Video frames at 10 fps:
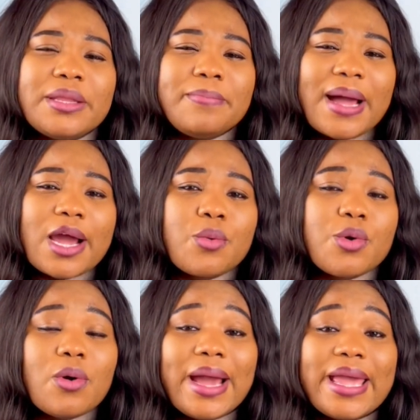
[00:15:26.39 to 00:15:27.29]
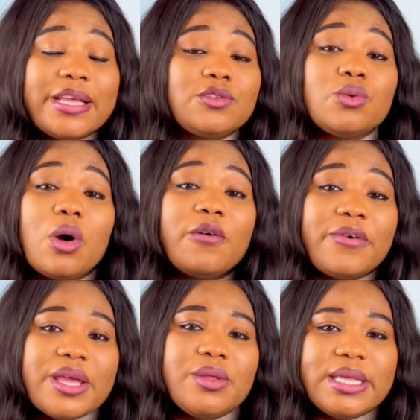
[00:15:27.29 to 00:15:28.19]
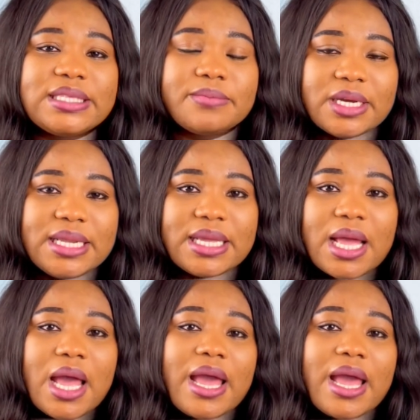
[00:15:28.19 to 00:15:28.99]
the bank will go ahead to offer you this money,